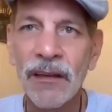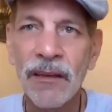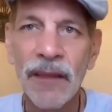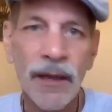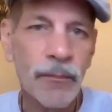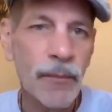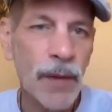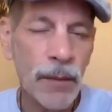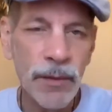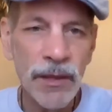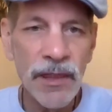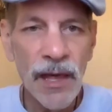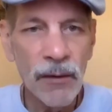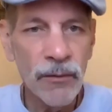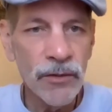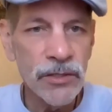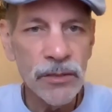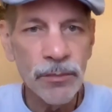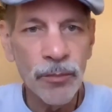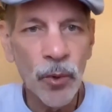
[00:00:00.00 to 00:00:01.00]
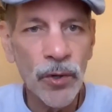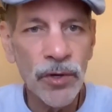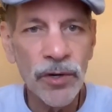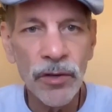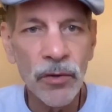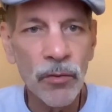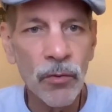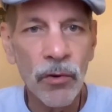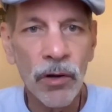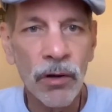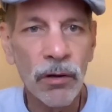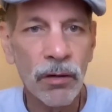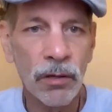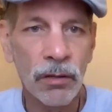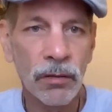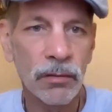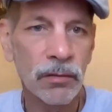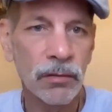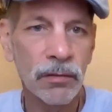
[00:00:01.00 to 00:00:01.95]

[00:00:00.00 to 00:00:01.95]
Like maybe that was the point of the walk.